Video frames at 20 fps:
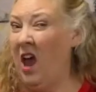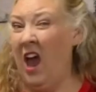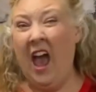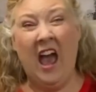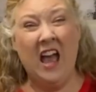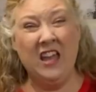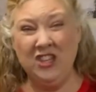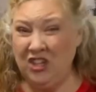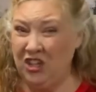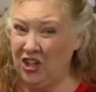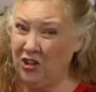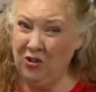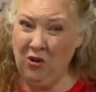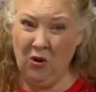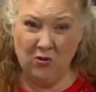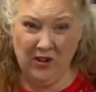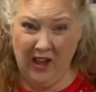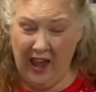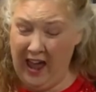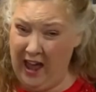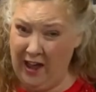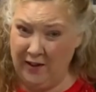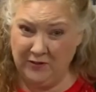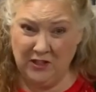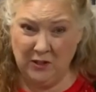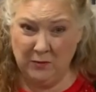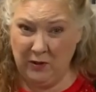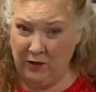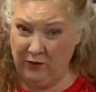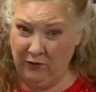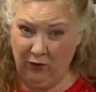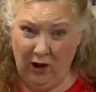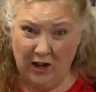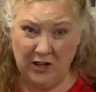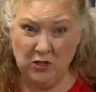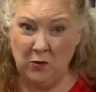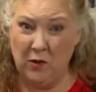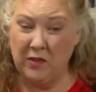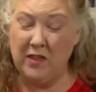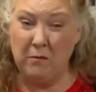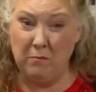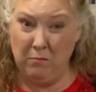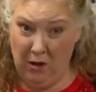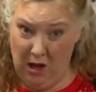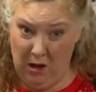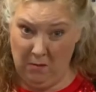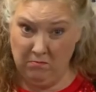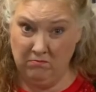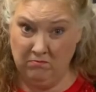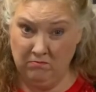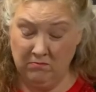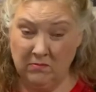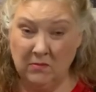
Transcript: And you don't have to be friends with a bum